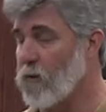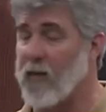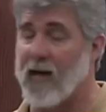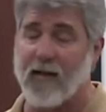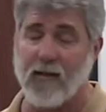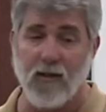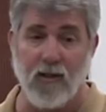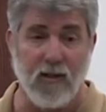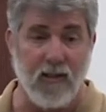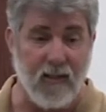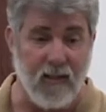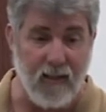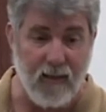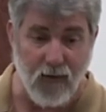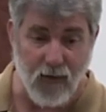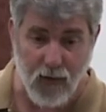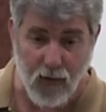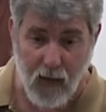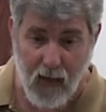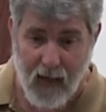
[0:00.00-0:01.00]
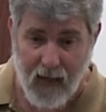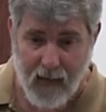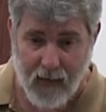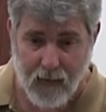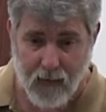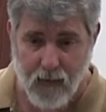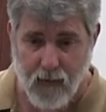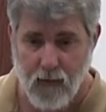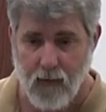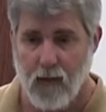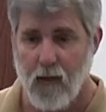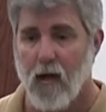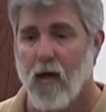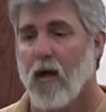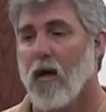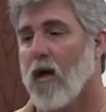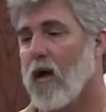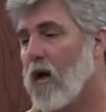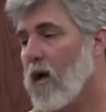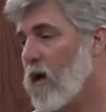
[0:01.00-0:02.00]
You may just see tracks,
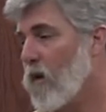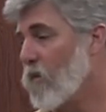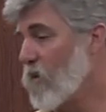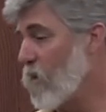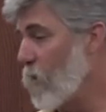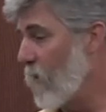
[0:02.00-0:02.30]
um,